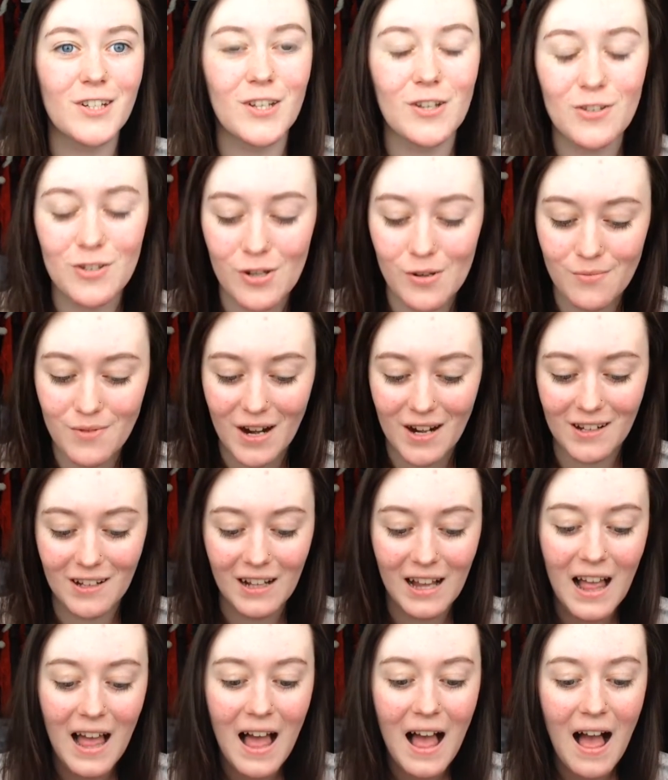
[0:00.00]
or something. I found a
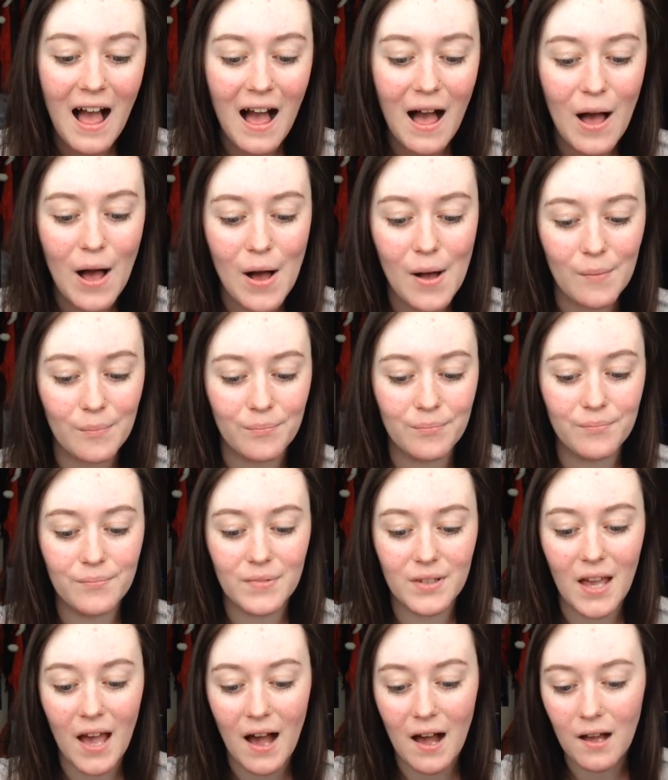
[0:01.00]
YouTube channel.
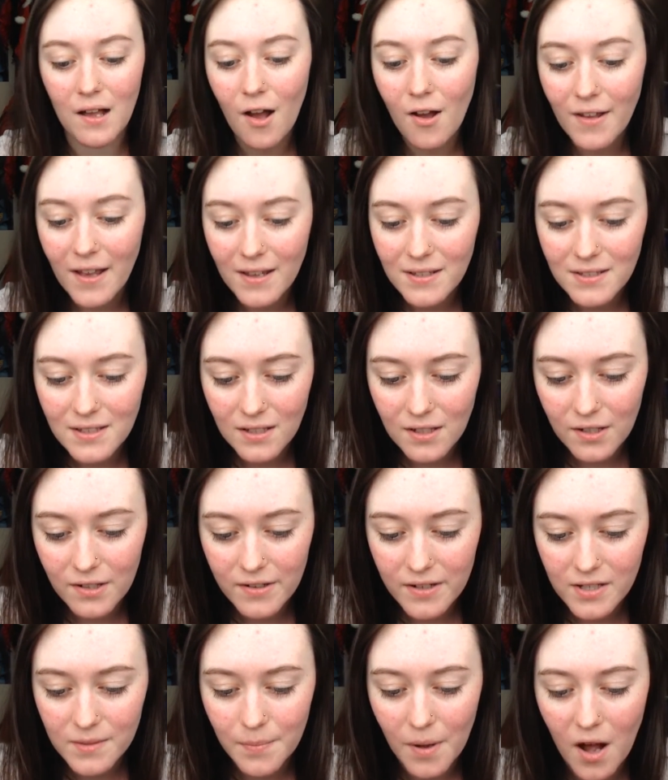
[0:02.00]

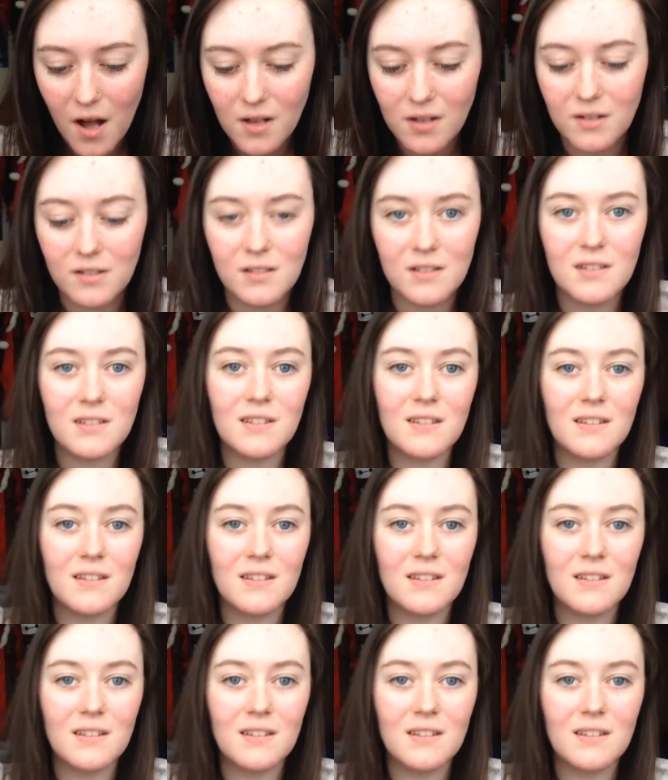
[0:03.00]
Sakura